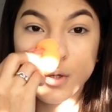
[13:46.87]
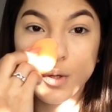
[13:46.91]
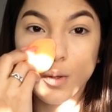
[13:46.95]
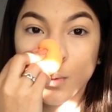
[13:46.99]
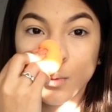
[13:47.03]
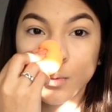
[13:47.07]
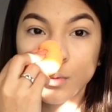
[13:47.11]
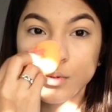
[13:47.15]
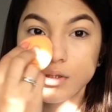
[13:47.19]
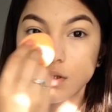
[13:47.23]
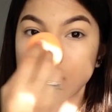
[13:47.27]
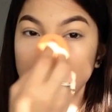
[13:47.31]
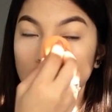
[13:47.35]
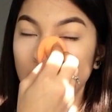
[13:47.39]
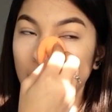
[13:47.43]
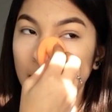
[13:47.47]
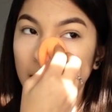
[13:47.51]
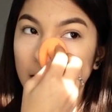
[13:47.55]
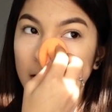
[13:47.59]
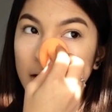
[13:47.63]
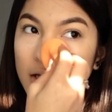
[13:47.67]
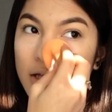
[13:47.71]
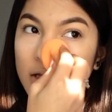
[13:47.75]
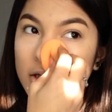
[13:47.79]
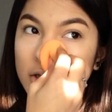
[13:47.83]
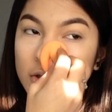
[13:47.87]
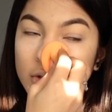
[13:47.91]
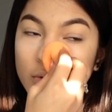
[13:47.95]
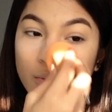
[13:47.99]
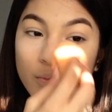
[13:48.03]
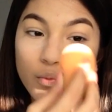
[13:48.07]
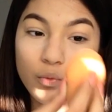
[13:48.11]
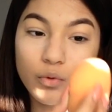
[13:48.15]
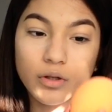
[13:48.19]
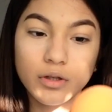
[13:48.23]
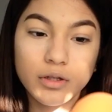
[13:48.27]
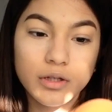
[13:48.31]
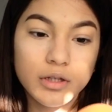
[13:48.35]
nose is
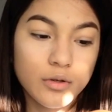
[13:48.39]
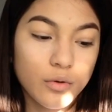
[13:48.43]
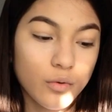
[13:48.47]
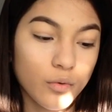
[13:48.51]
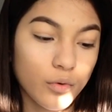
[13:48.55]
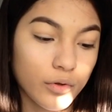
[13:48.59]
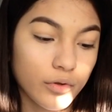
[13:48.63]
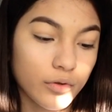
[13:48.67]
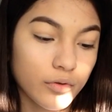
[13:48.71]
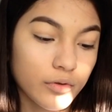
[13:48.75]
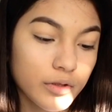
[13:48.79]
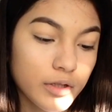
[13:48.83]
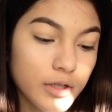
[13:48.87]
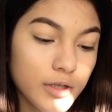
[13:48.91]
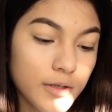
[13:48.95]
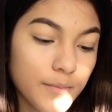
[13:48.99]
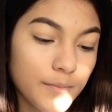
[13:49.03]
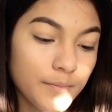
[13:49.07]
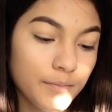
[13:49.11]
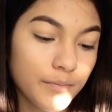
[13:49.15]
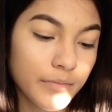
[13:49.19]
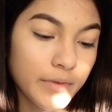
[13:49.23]
really oily.